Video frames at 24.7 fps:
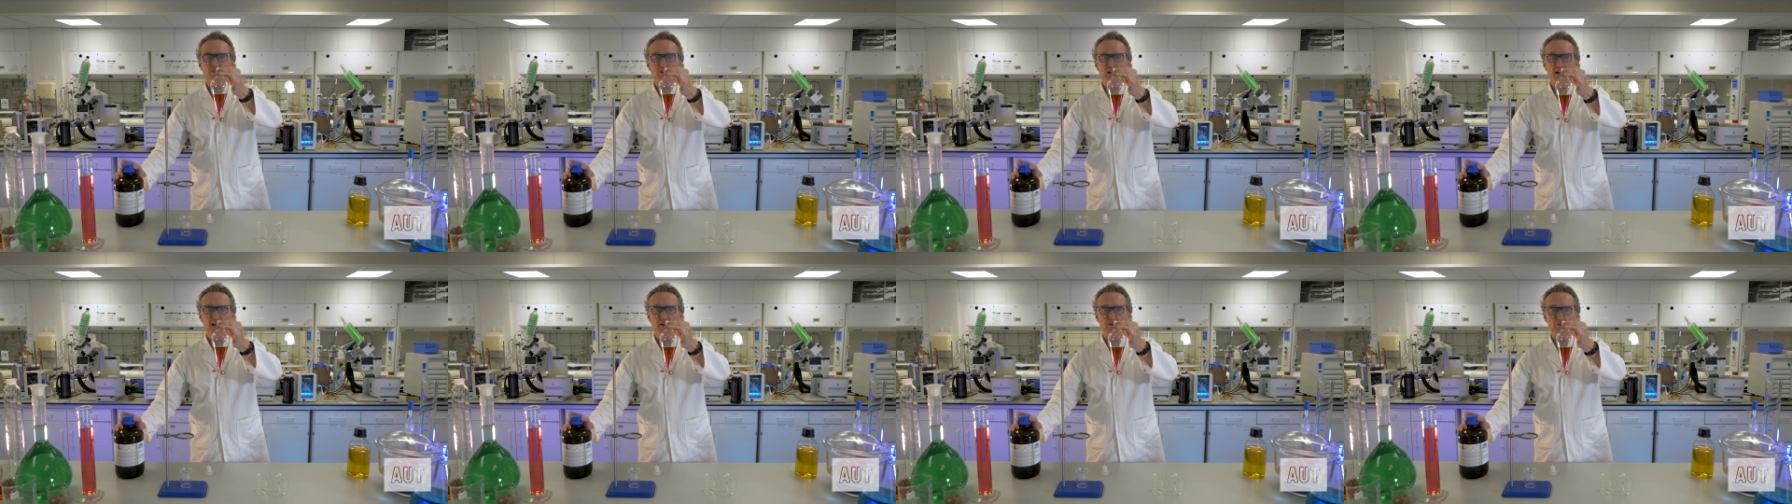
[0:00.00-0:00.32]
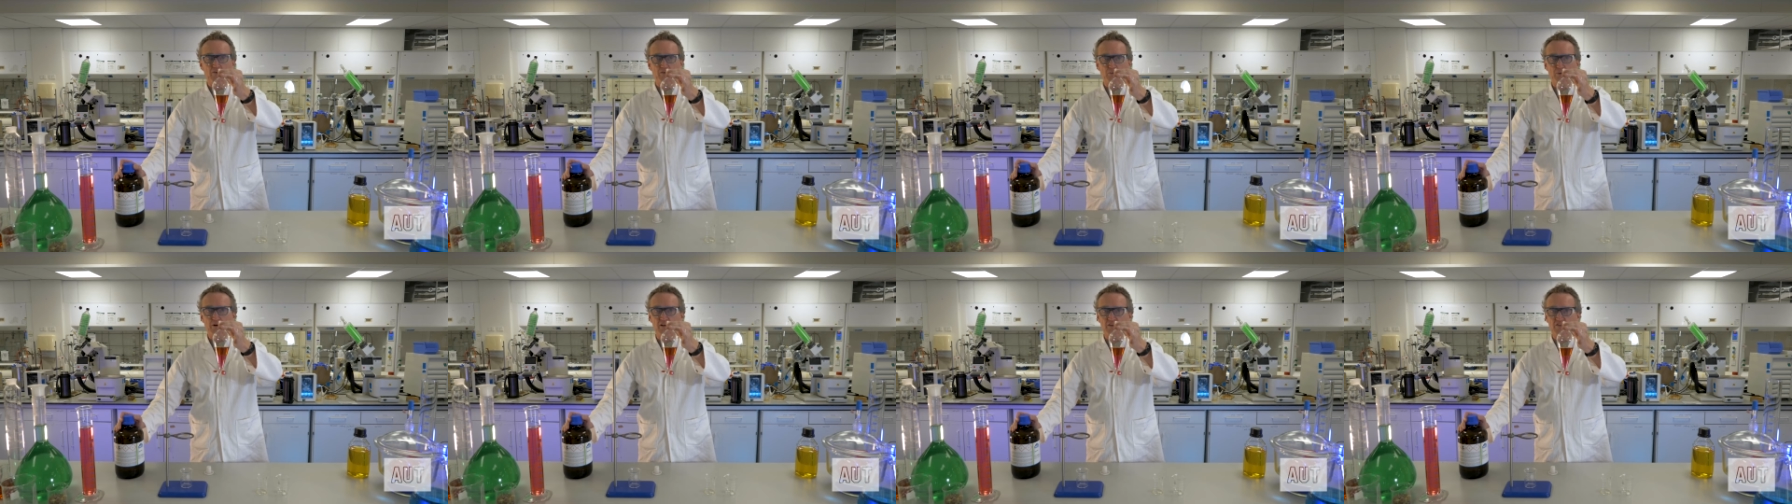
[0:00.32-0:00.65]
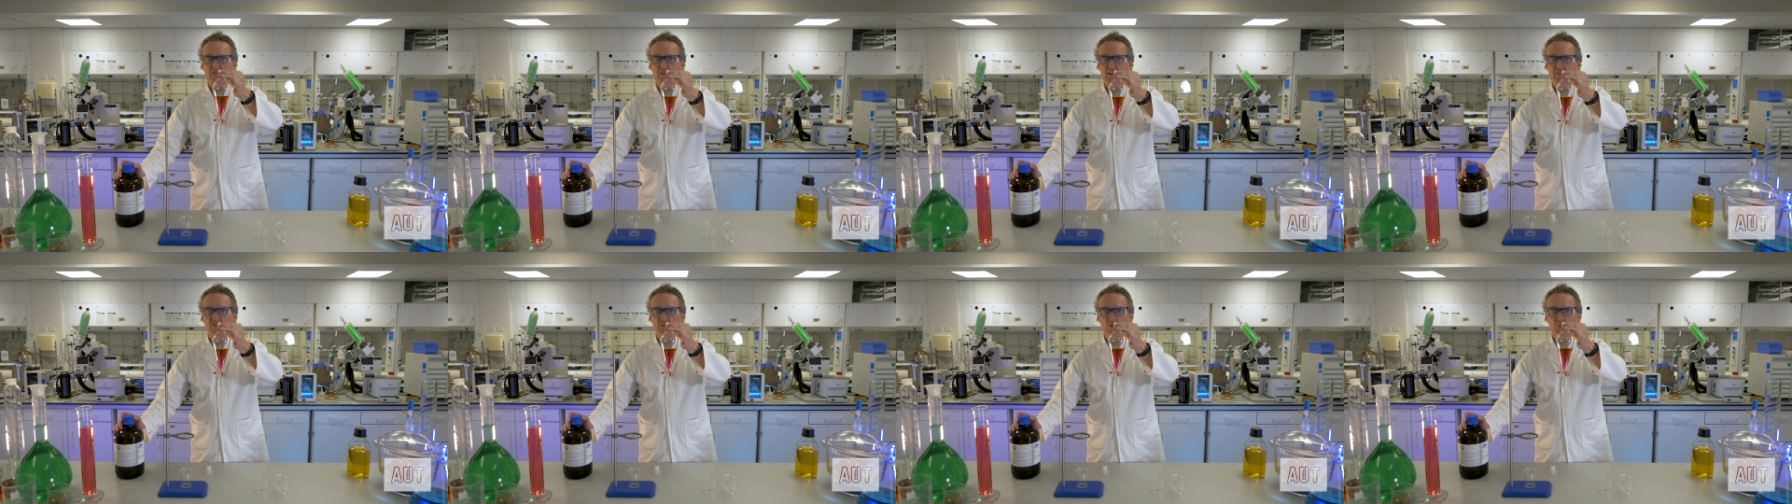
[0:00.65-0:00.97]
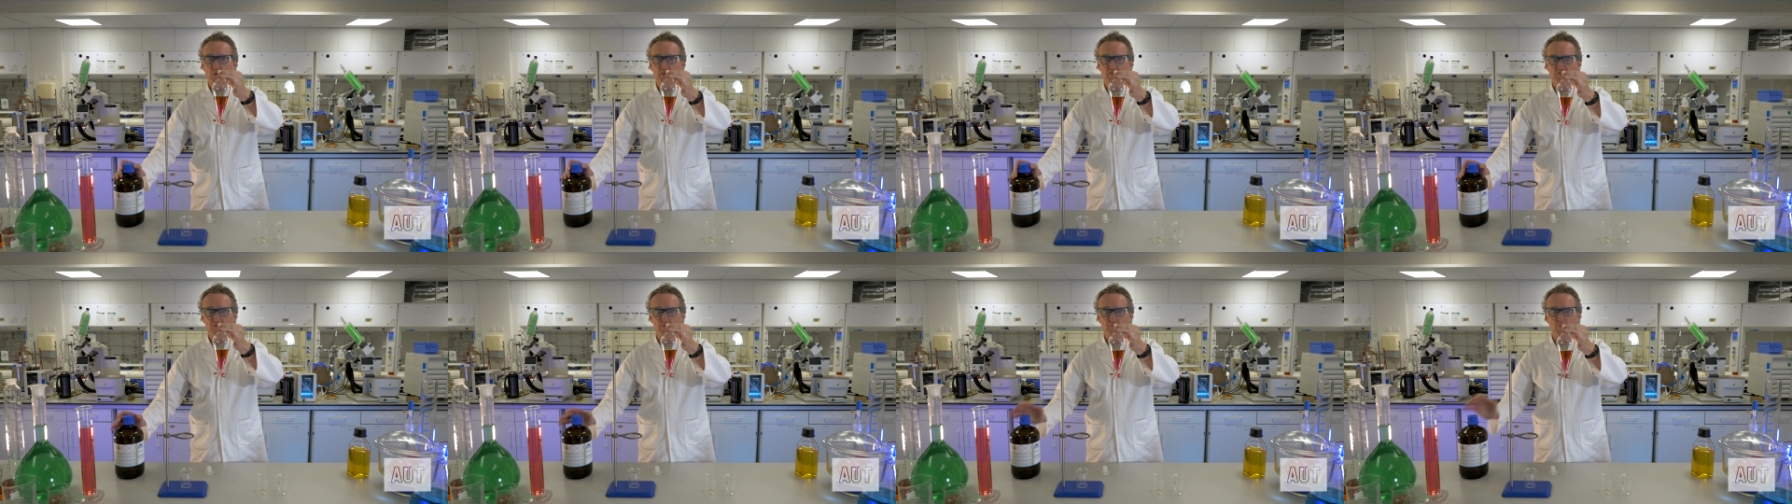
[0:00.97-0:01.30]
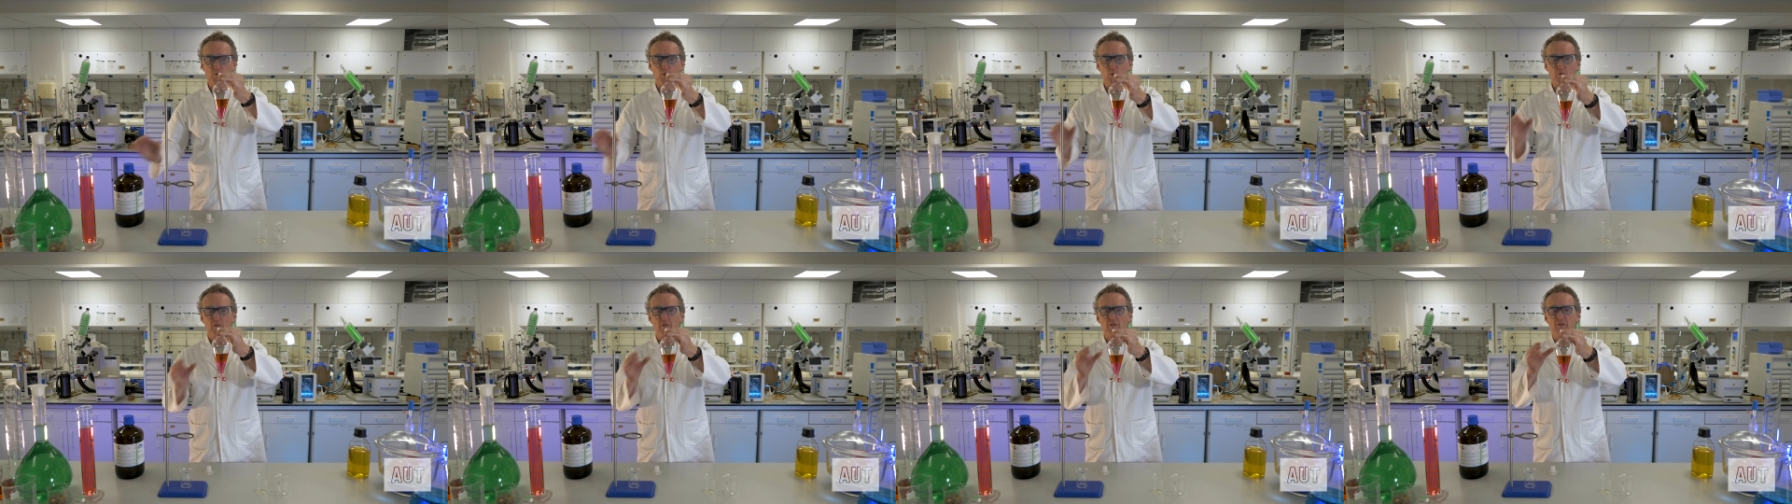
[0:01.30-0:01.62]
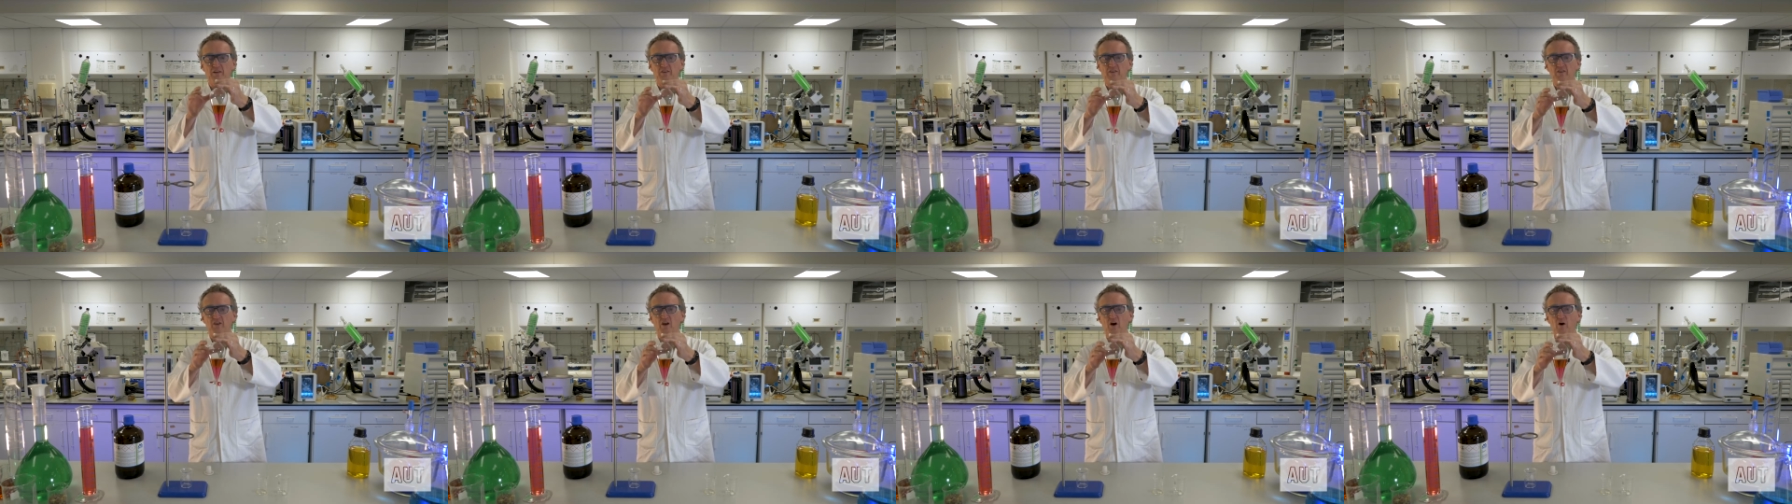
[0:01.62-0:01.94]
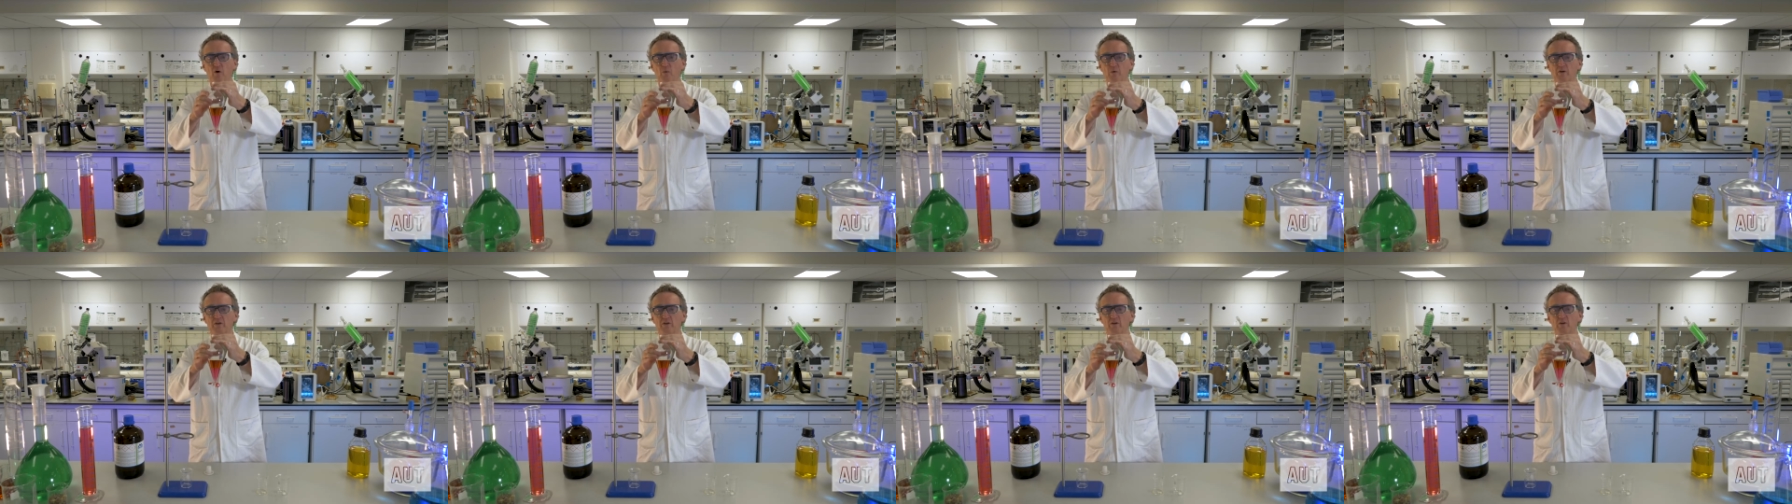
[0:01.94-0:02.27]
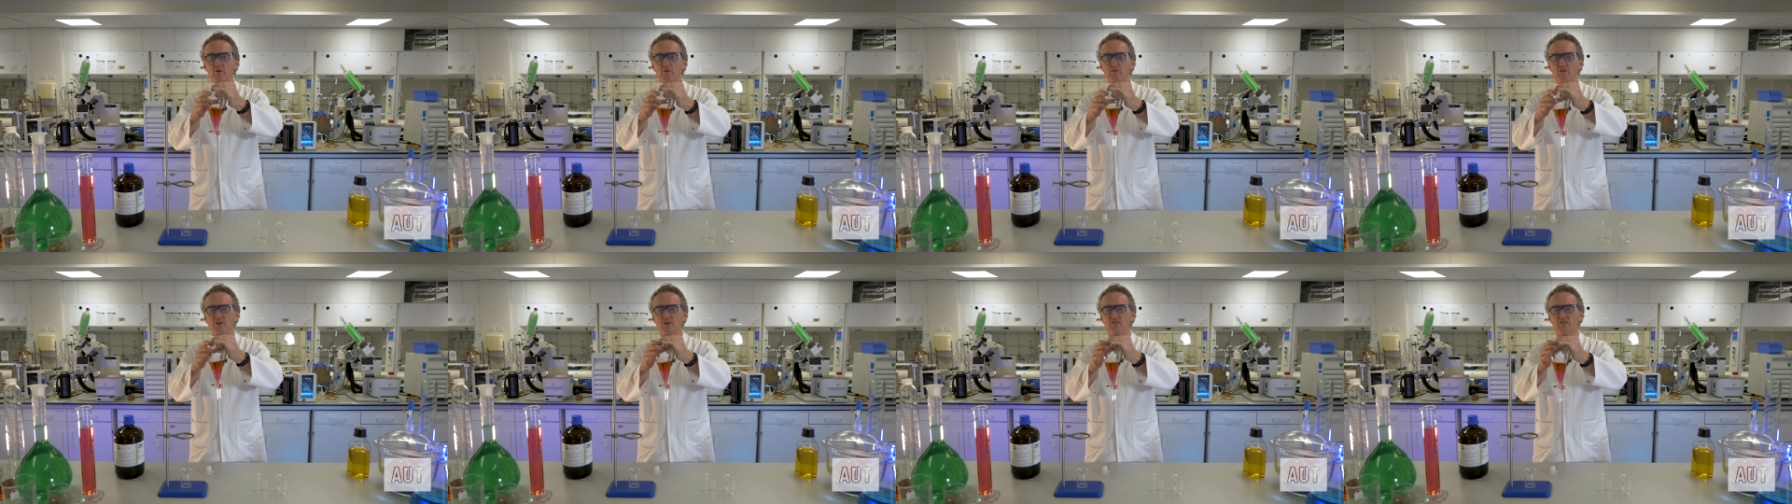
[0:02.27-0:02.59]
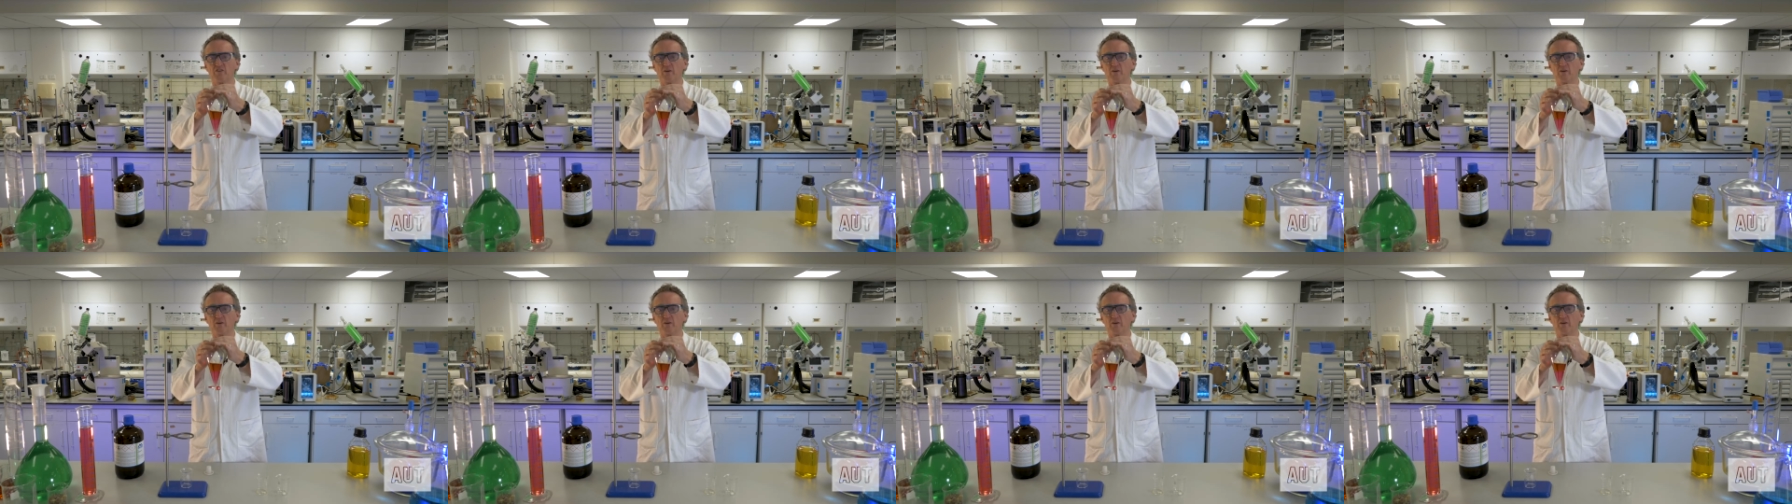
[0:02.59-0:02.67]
layer is which? That's always an important thing to know when you're using a